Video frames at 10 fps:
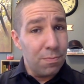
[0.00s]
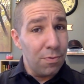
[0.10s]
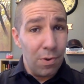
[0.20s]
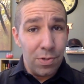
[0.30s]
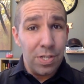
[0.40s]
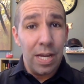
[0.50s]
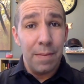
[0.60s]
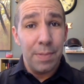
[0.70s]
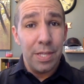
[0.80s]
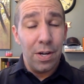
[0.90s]
throw a sign up
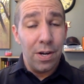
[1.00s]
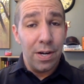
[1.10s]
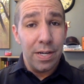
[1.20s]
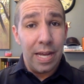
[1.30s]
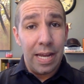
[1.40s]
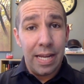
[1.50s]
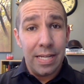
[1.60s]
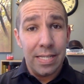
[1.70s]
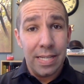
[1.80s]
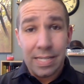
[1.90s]
in the yard
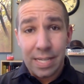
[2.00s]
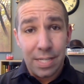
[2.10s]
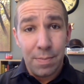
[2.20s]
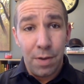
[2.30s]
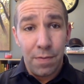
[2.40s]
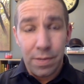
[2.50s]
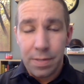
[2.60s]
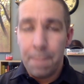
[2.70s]
and let's get some offers.